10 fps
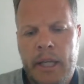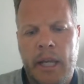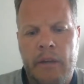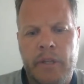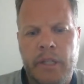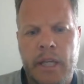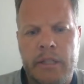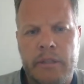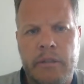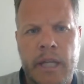And I think
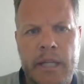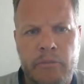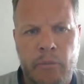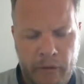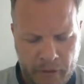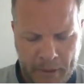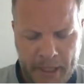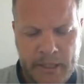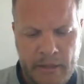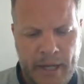that's one of the
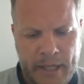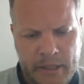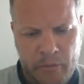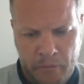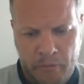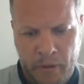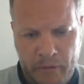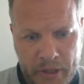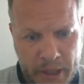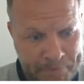biggest advantages what
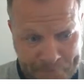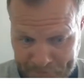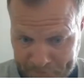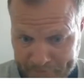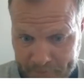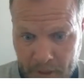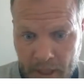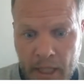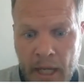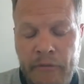we've seen.
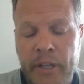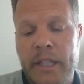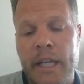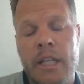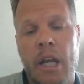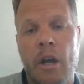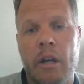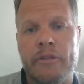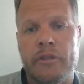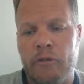I think there's a lot
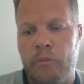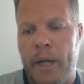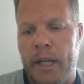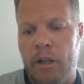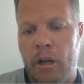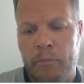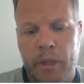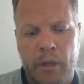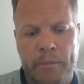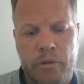of software that come
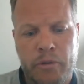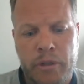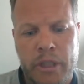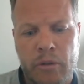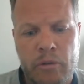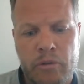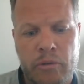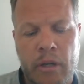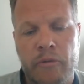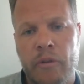with opportunities also
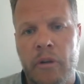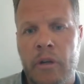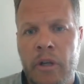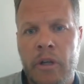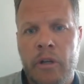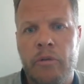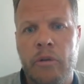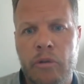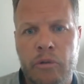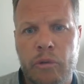now for,
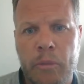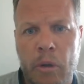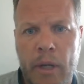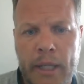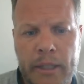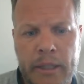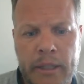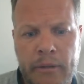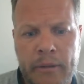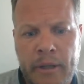doing more like
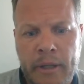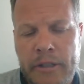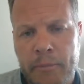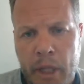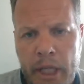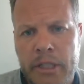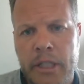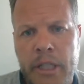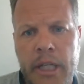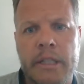
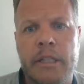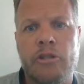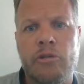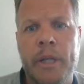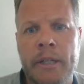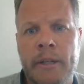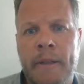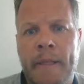simulation, digital twin,